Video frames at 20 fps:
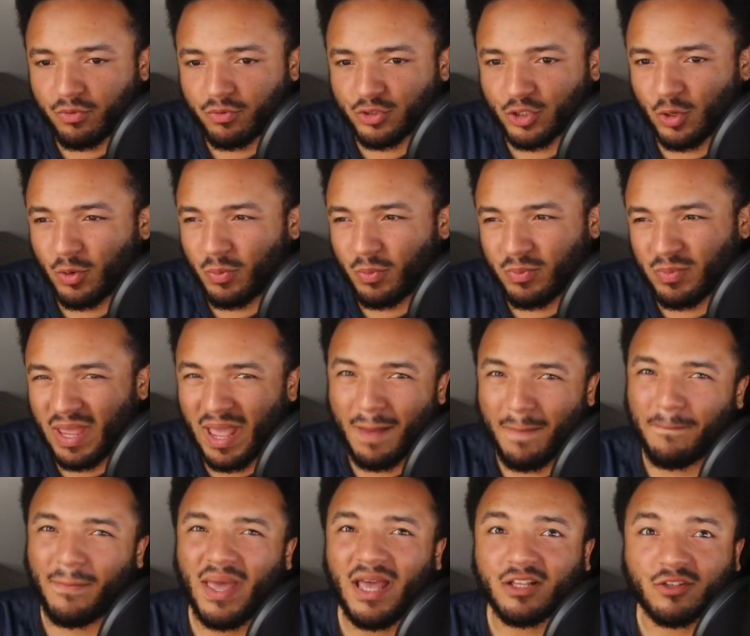So
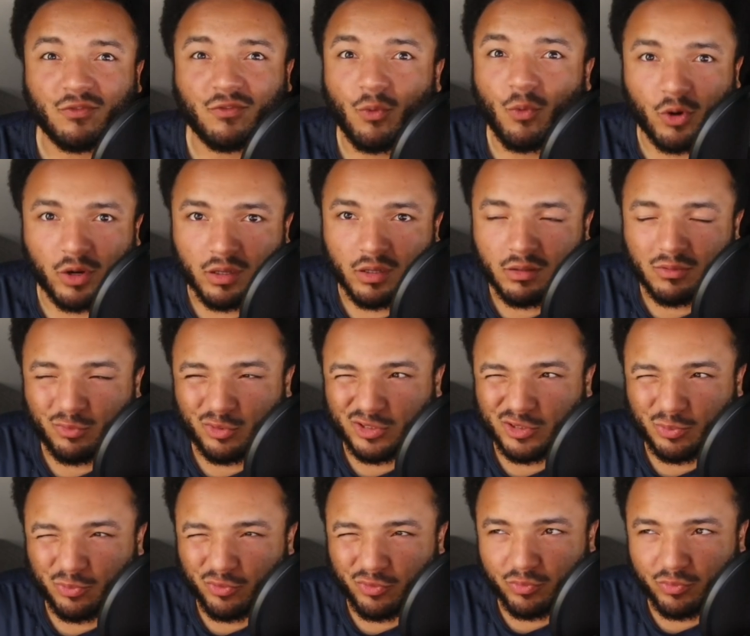at best 40, which